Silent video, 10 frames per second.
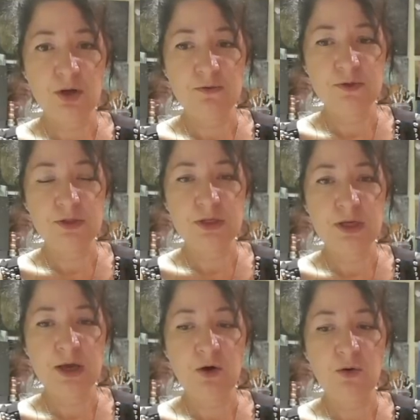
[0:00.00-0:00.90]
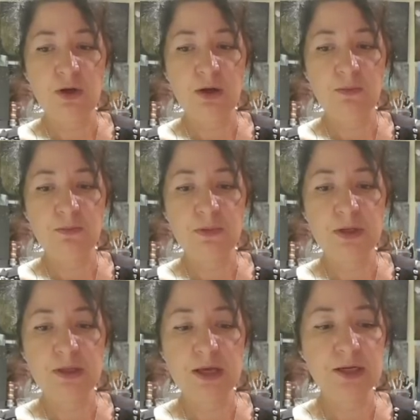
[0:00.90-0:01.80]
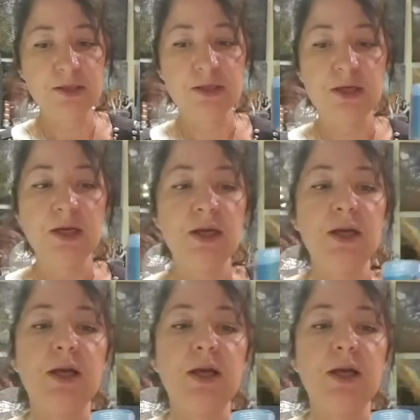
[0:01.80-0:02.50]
kind of see how big that is.